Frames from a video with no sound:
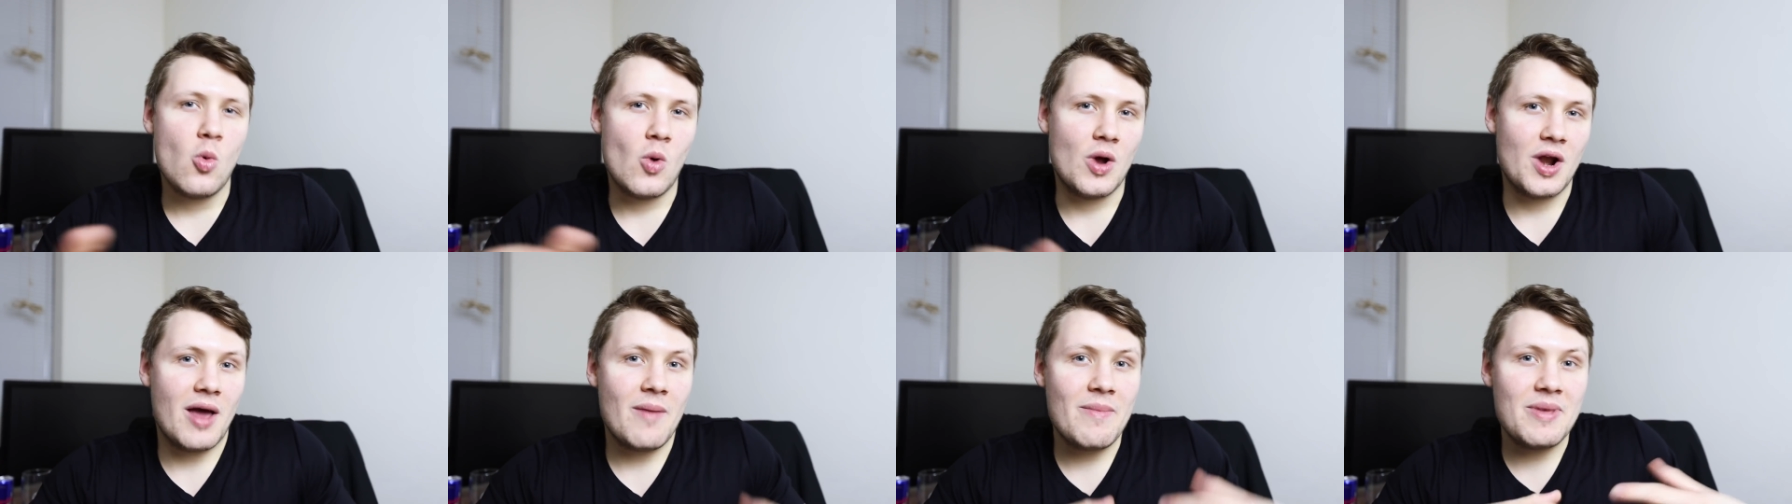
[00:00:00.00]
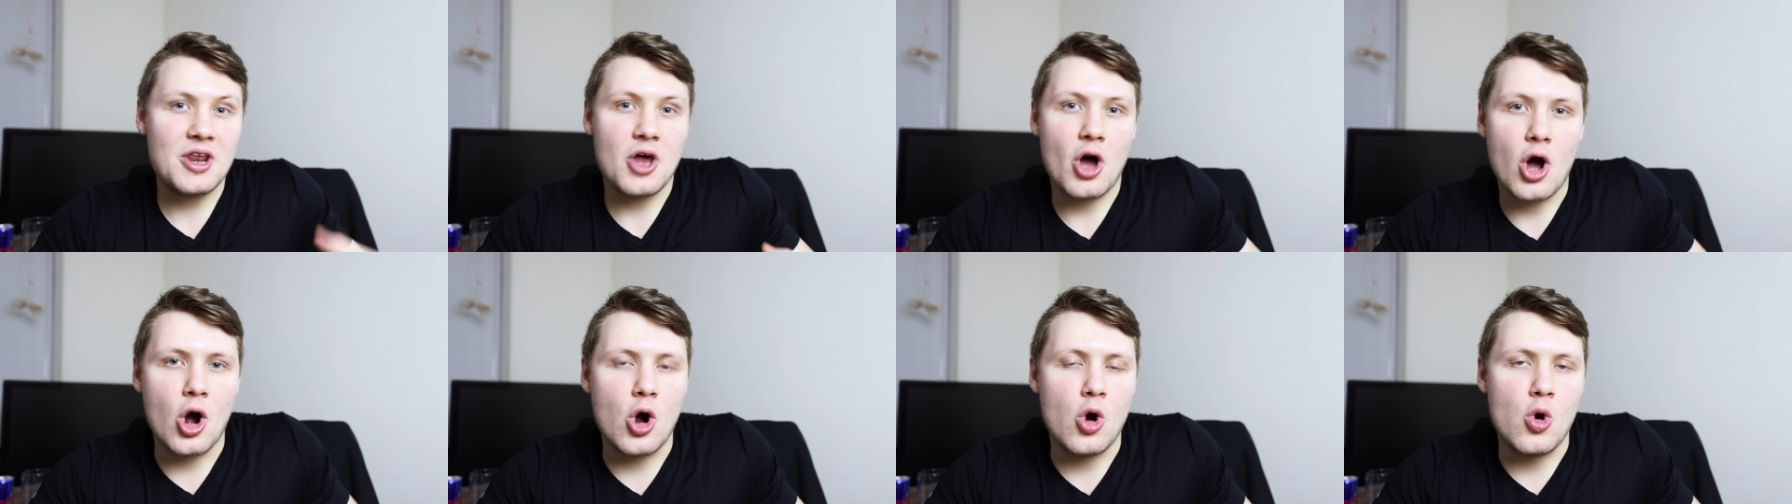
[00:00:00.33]
When I'm
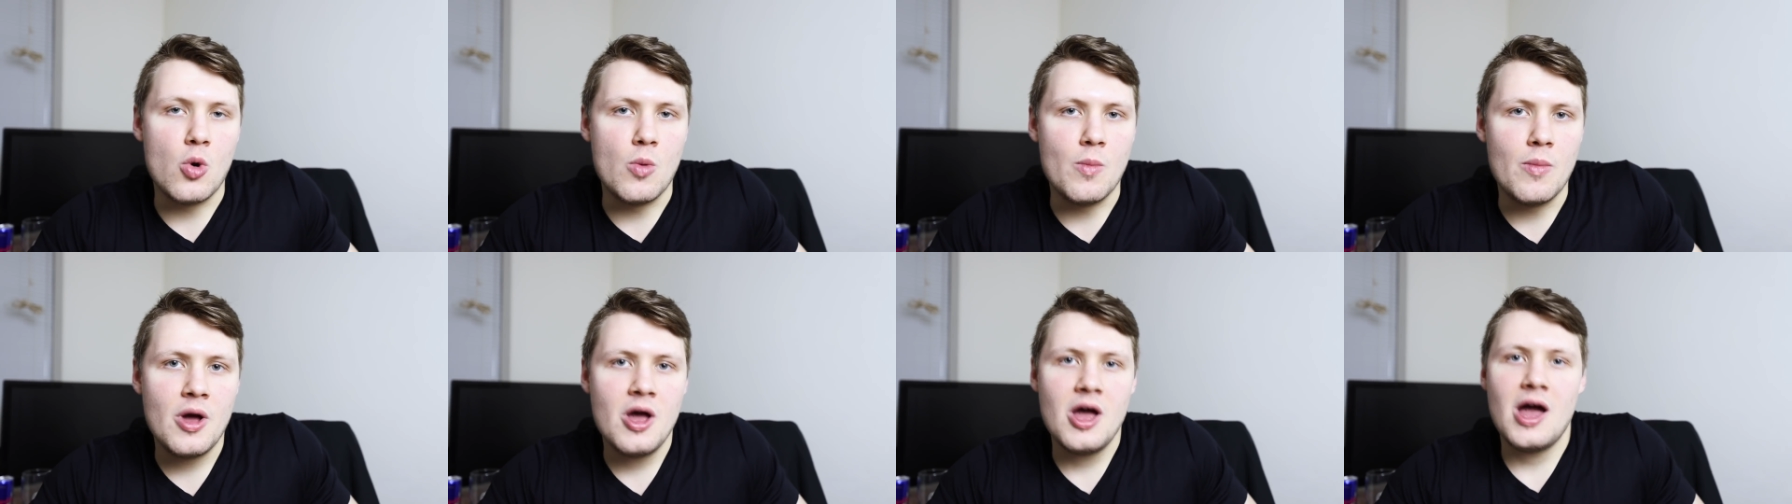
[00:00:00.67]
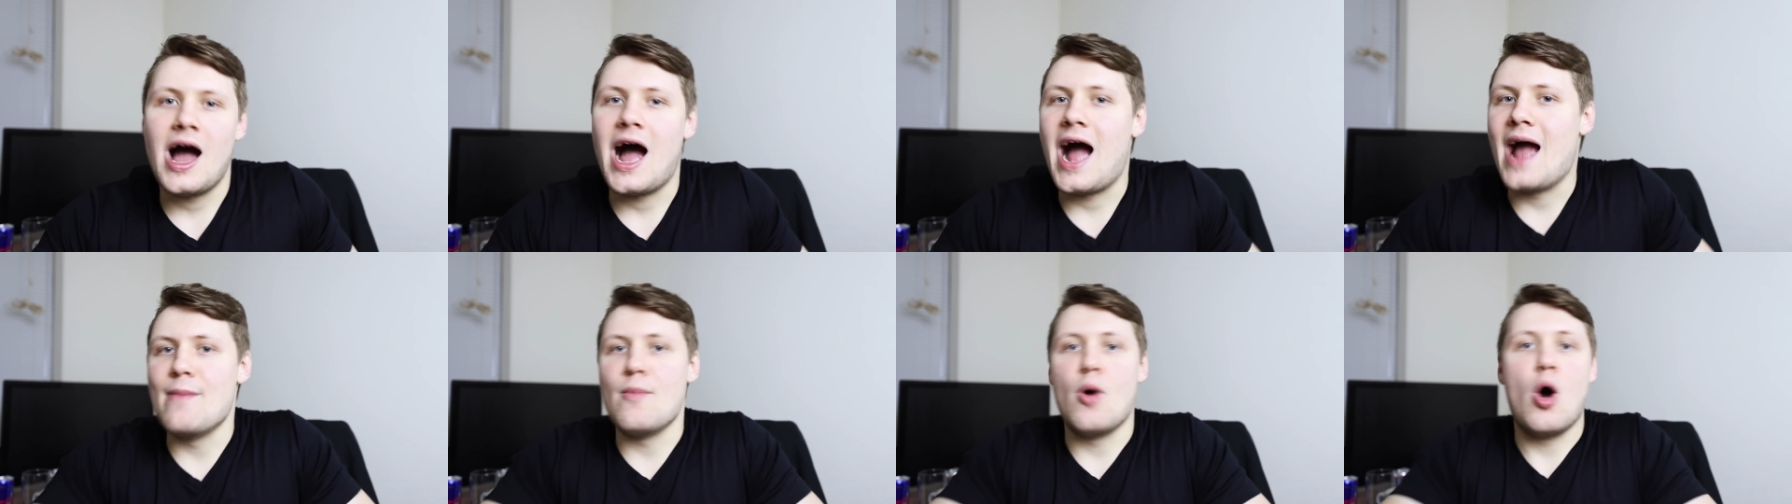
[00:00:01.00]
at home,
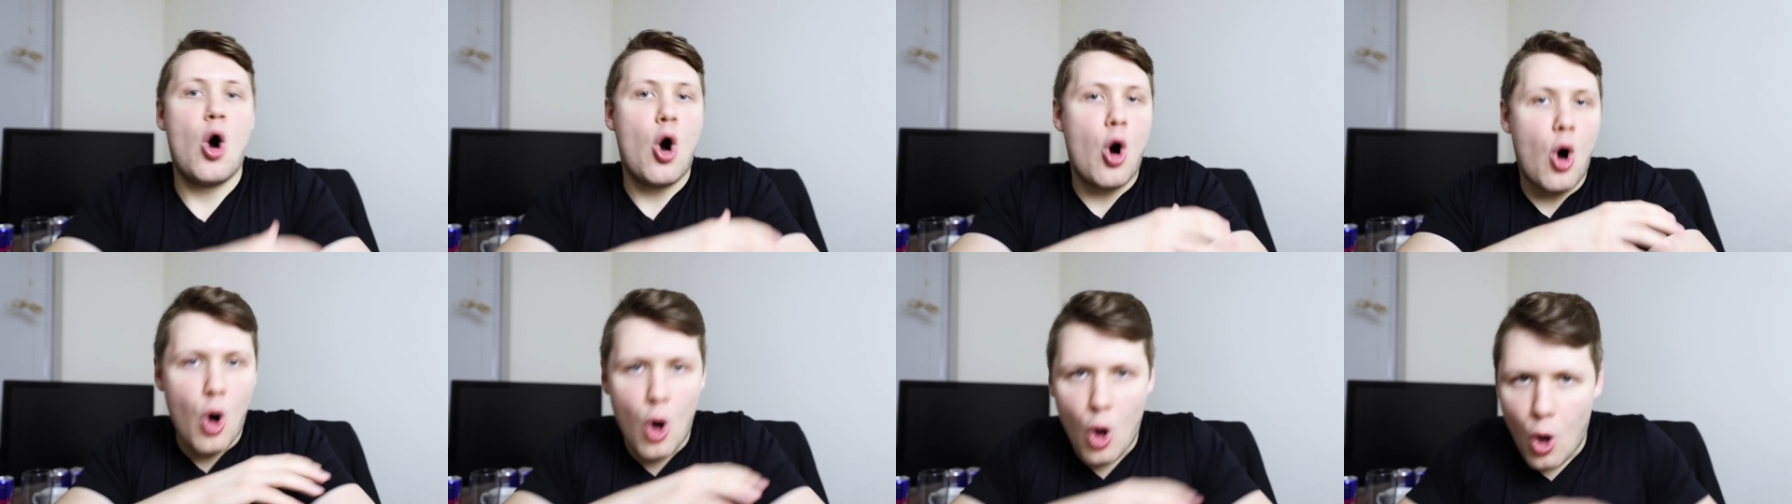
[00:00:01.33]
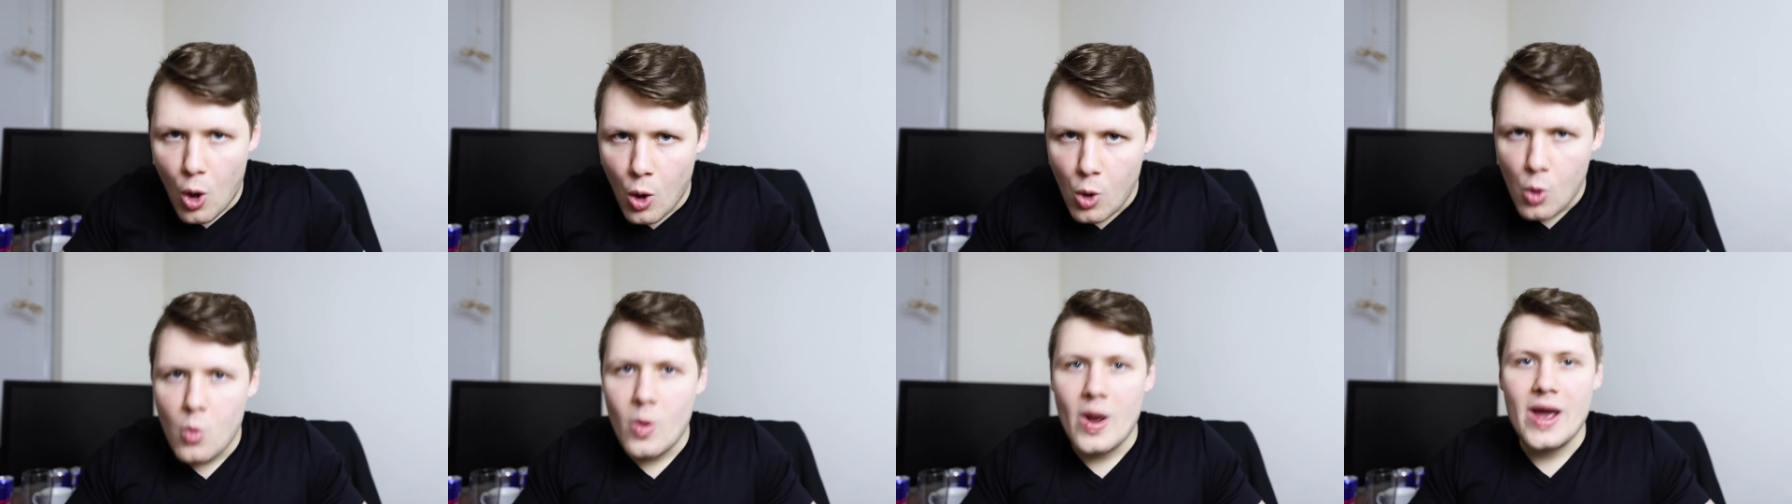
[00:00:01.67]
I'm
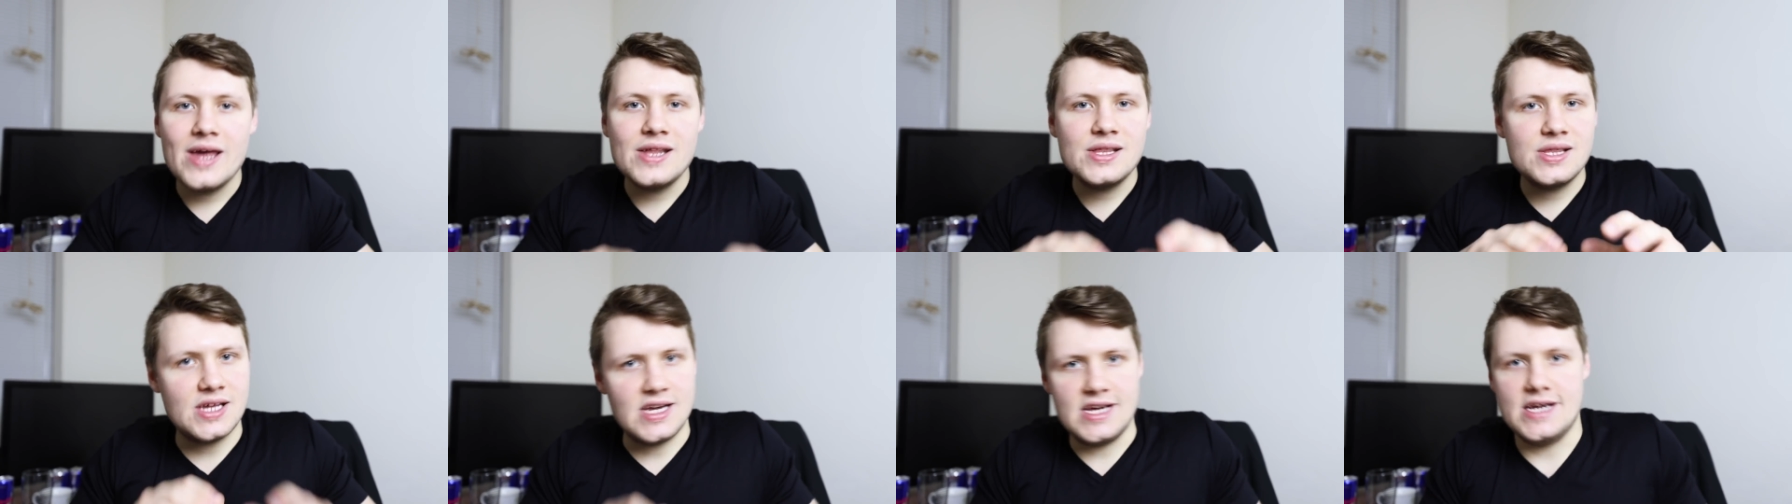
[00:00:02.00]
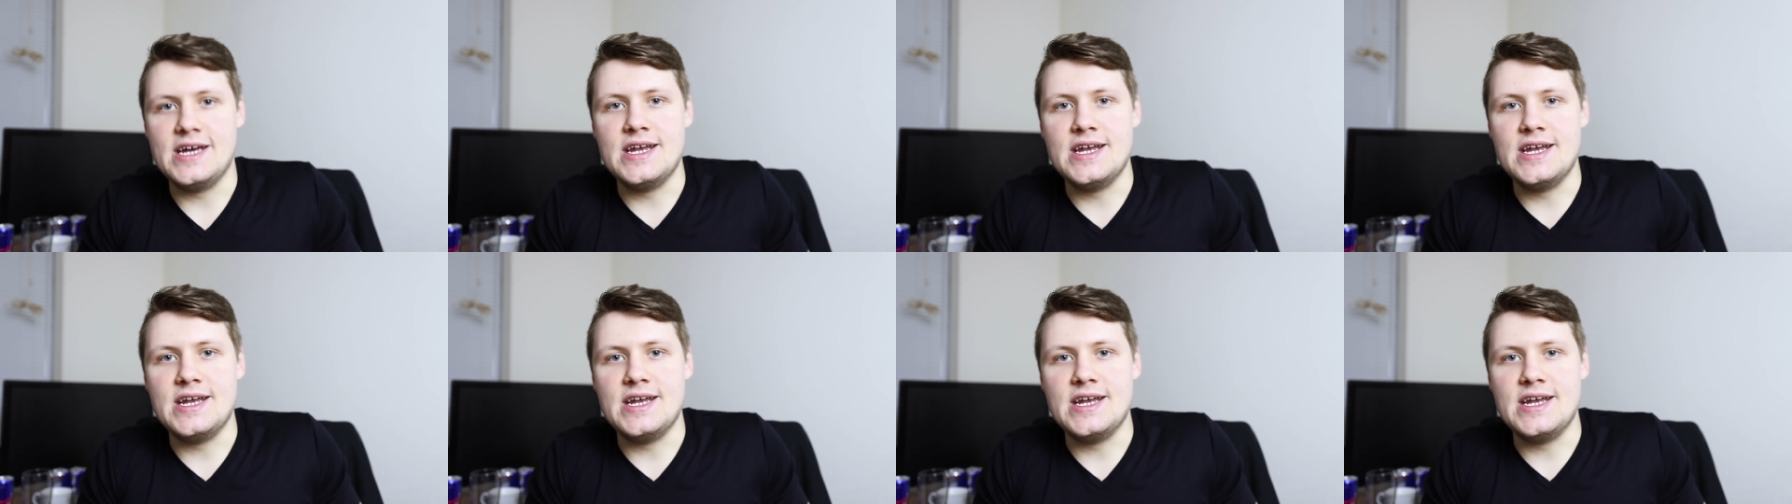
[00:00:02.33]
always